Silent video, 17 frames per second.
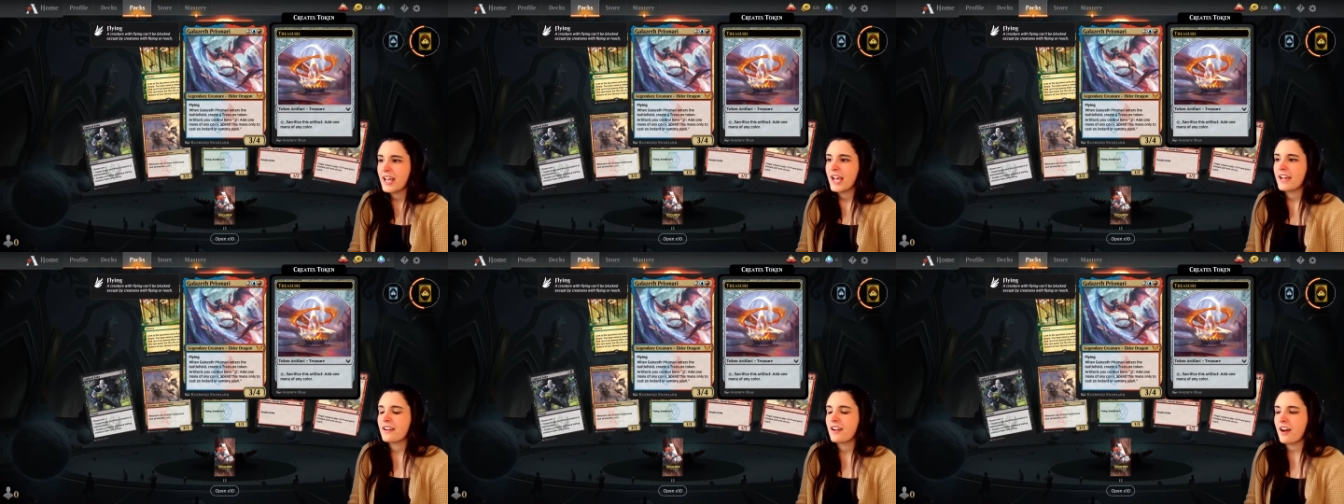
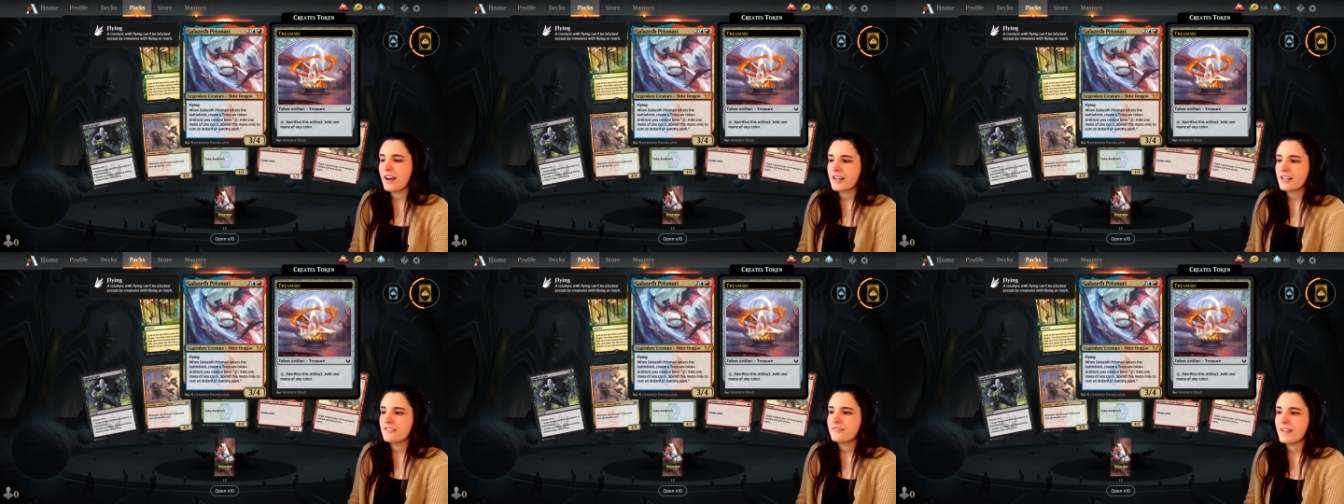and
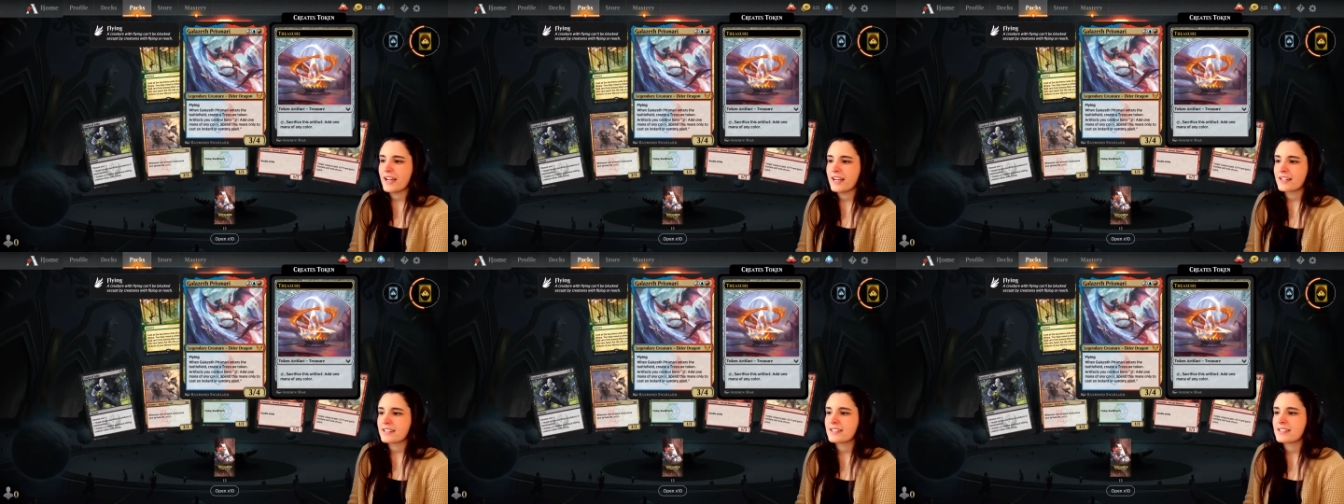
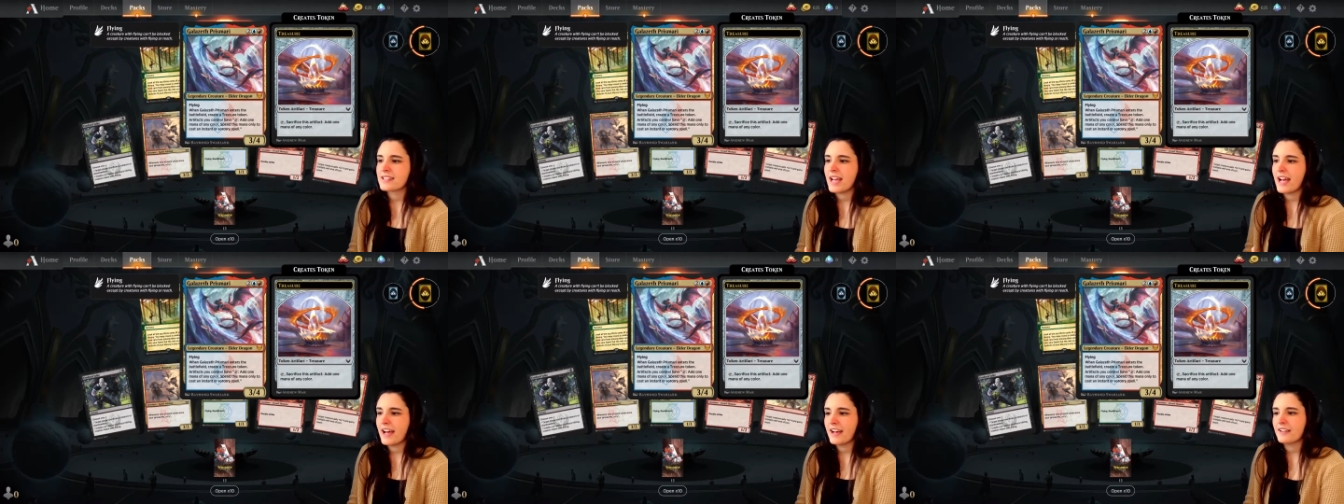artifacts
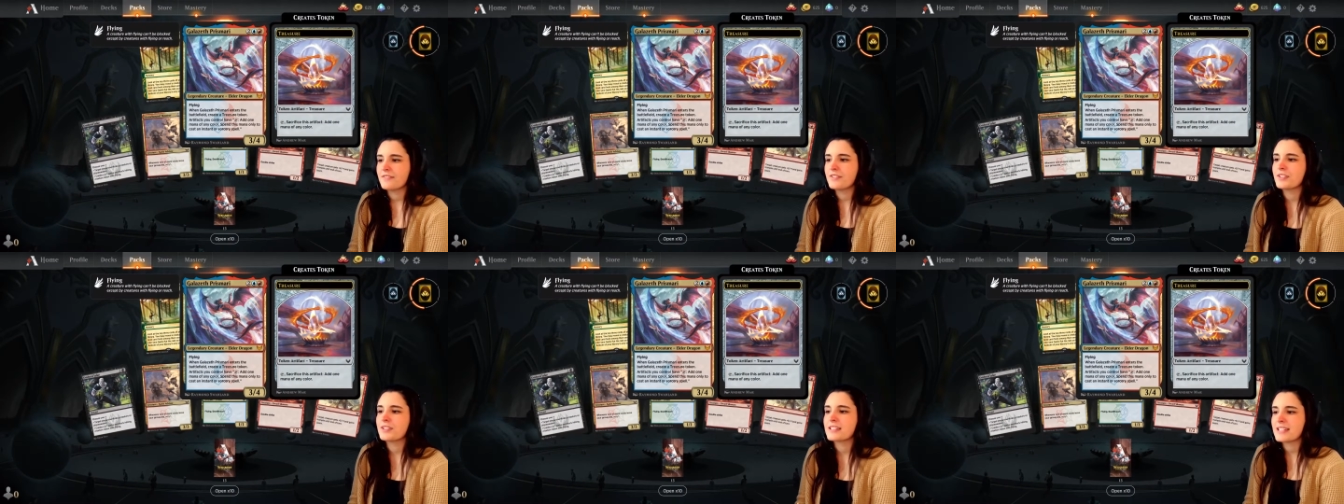
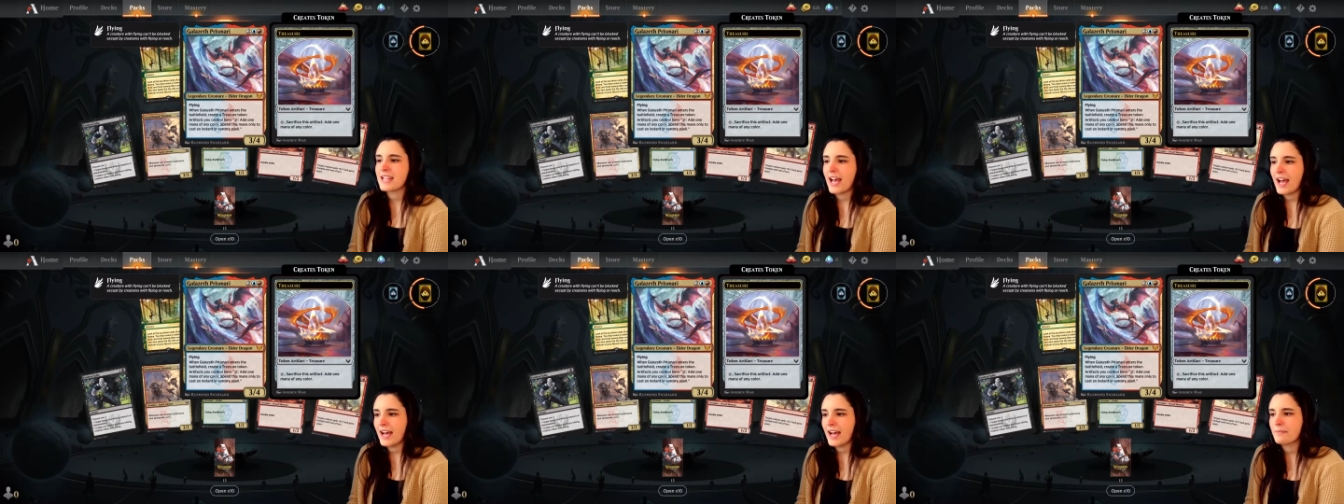you can
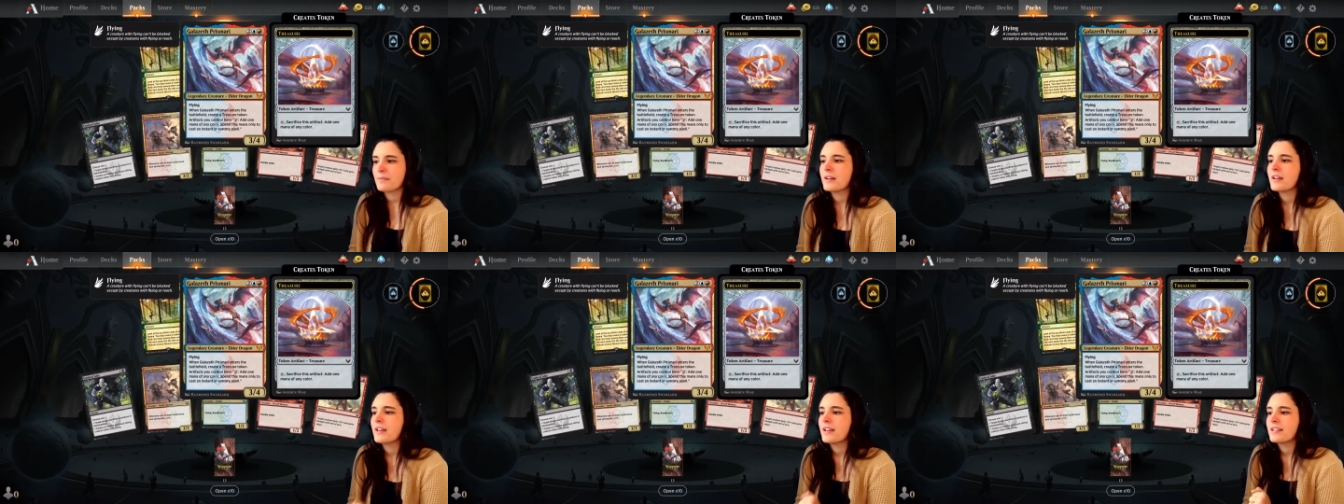tap
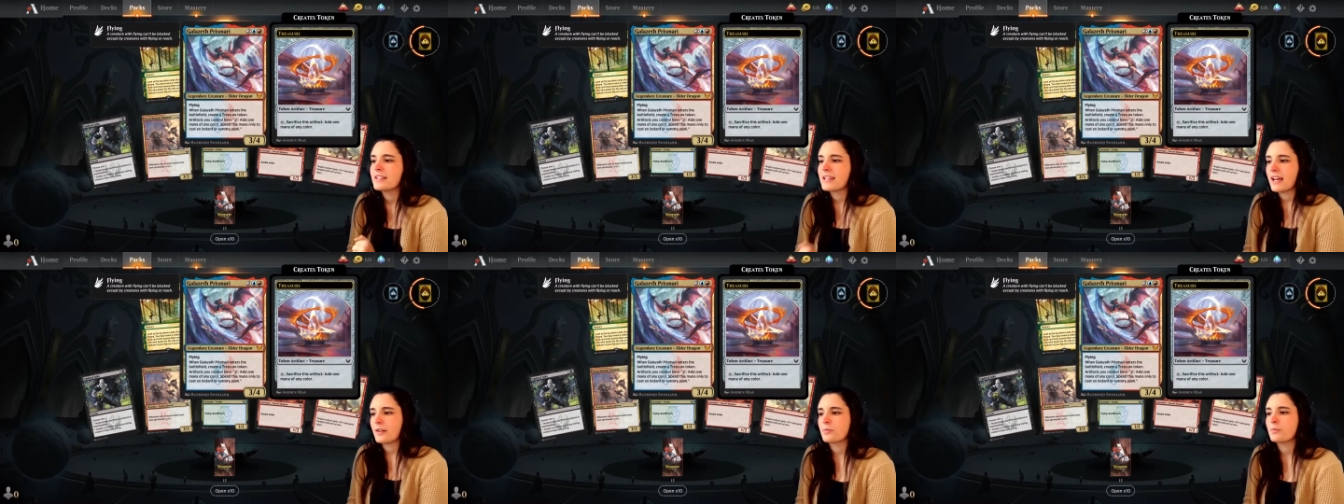
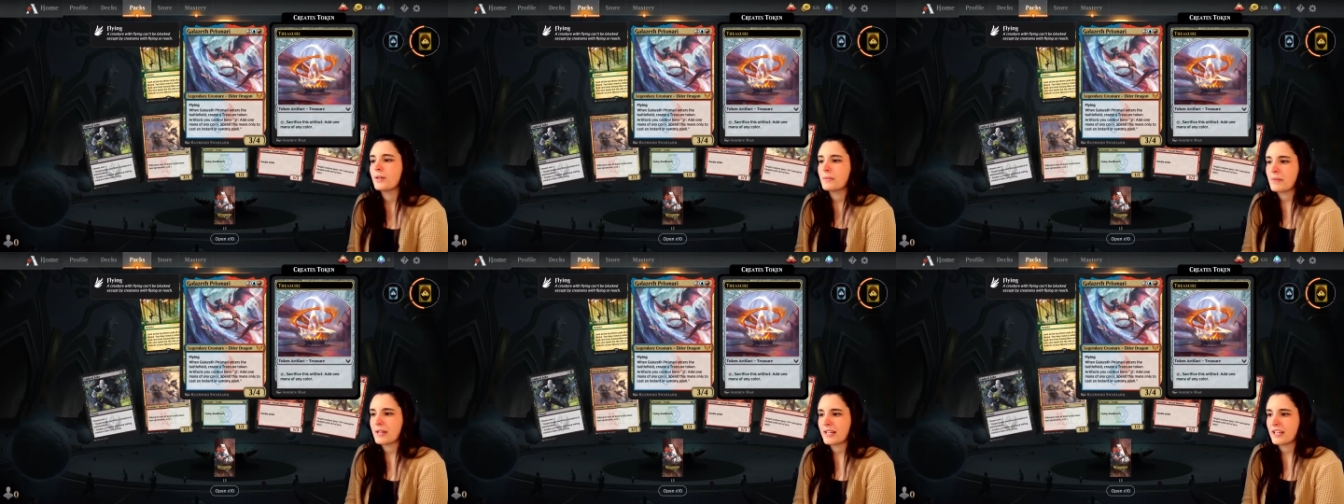to add
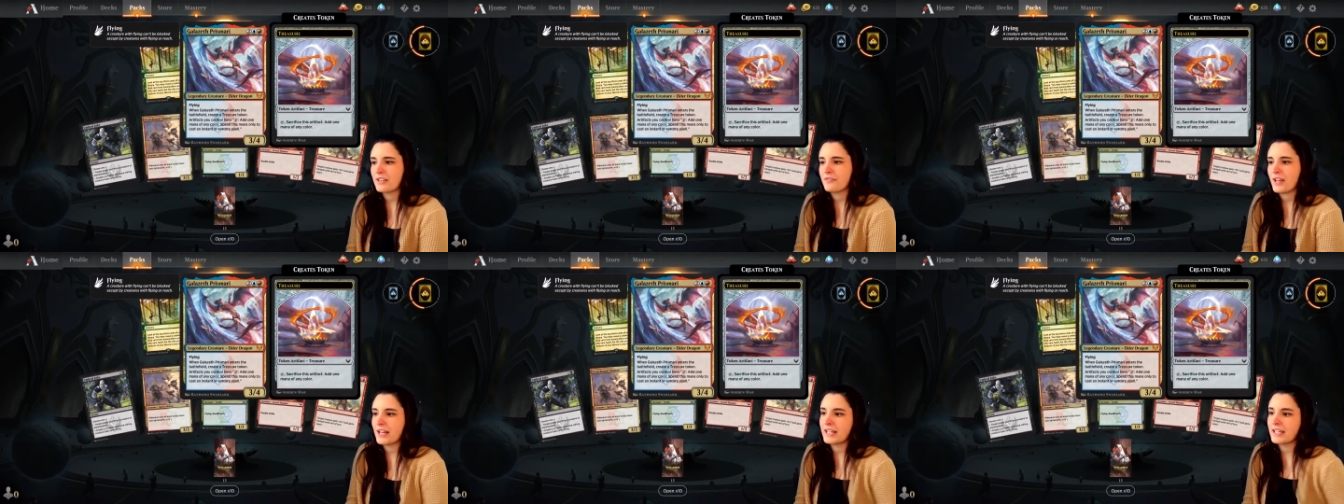1 mana of
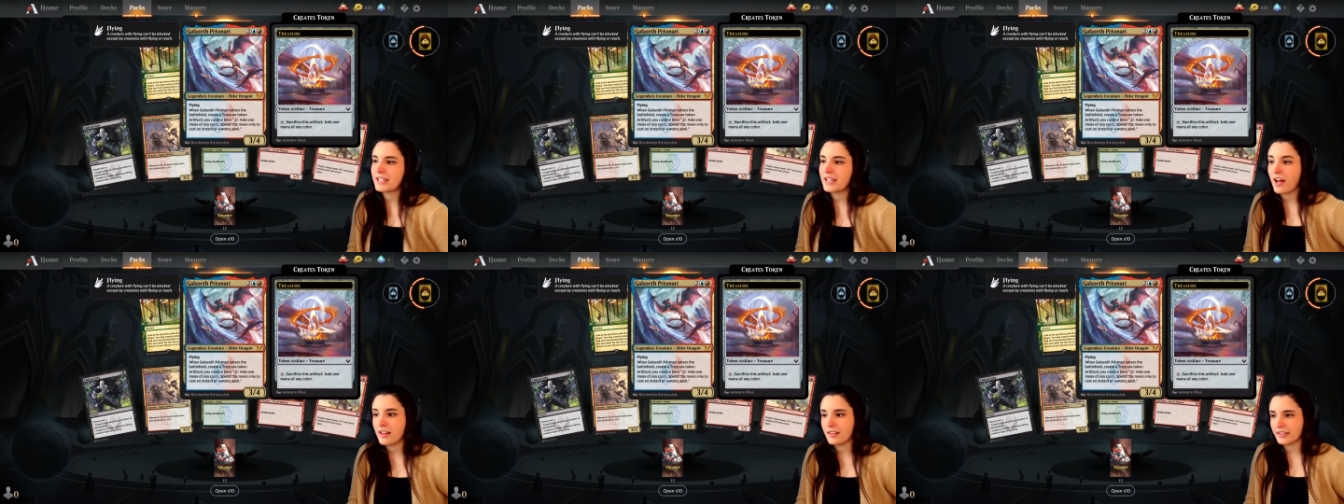any
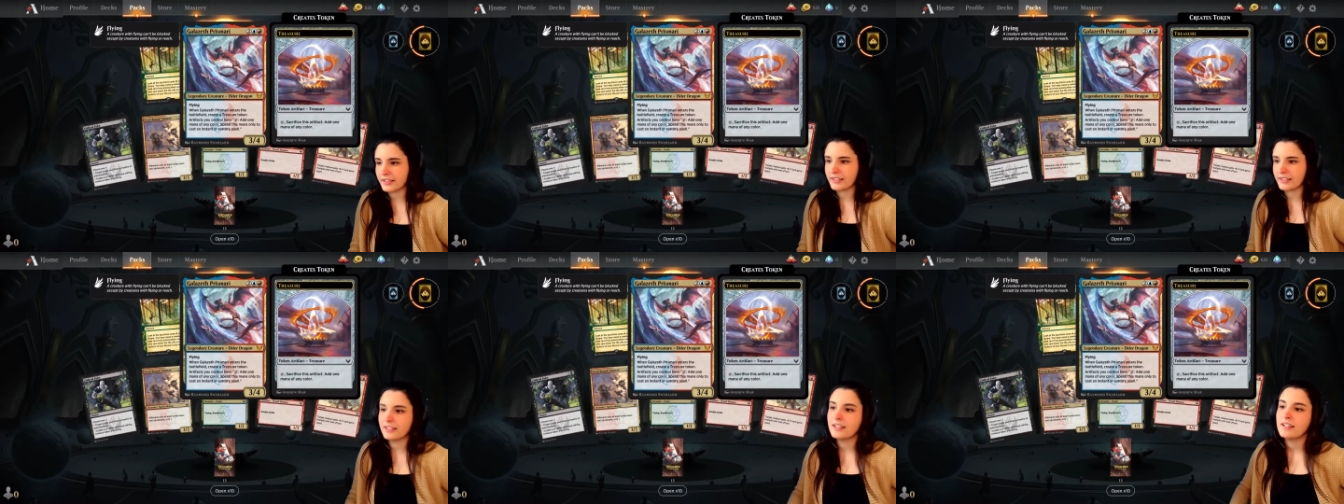
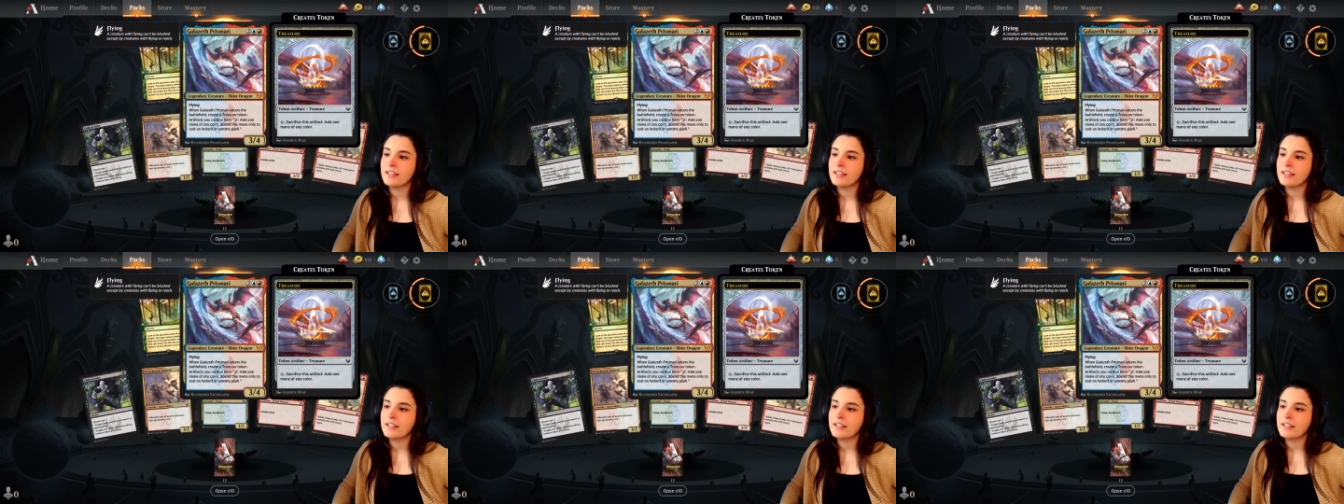color.